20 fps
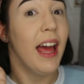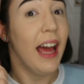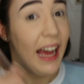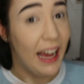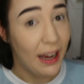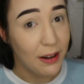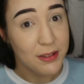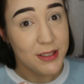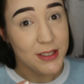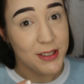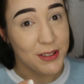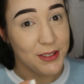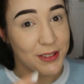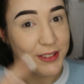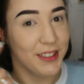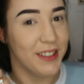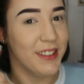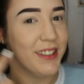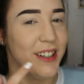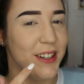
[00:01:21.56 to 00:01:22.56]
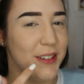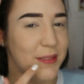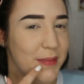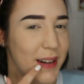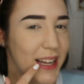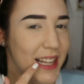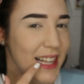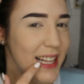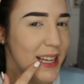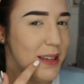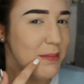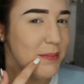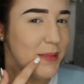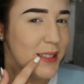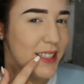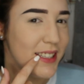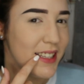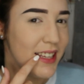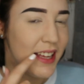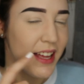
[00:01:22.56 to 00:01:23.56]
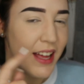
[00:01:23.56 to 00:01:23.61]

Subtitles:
outer corner of my lips.